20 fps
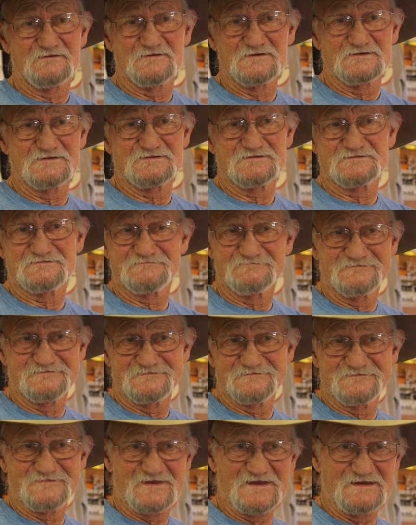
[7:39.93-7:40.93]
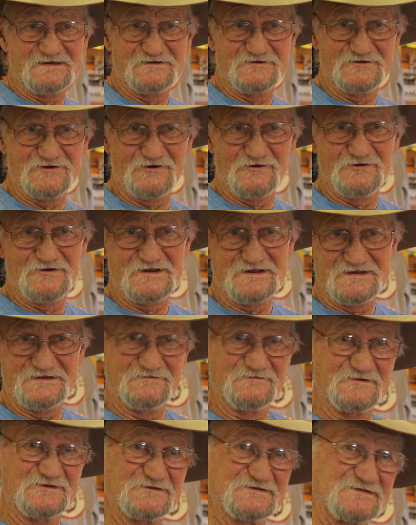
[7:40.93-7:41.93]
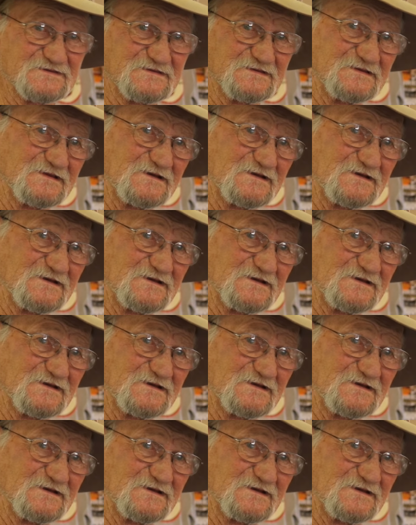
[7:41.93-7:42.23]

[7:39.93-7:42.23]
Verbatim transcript: It was dirty. It was